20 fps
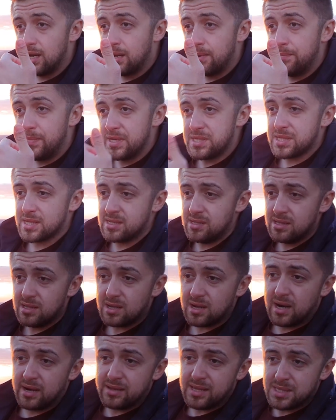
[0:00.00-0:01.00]
basically the
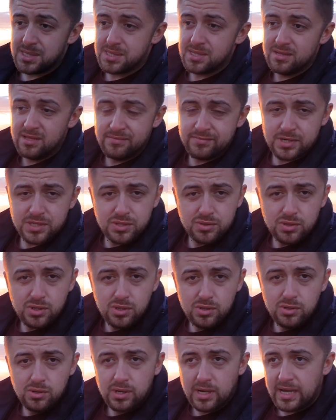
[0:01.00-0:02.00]
car gets delivered to
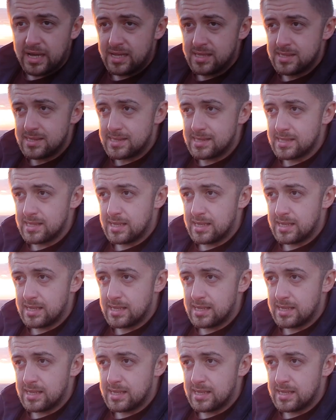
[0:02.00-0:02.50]
you, and